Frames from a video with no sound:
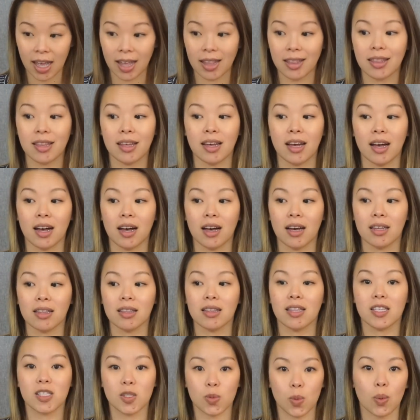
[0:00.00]
and uh,
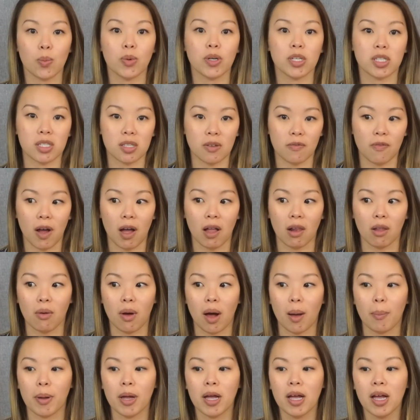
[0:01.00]
this one, which is the follow
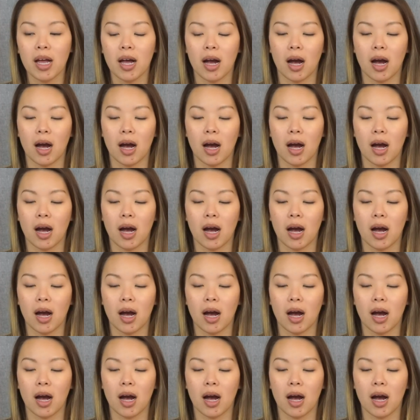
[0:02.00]
up.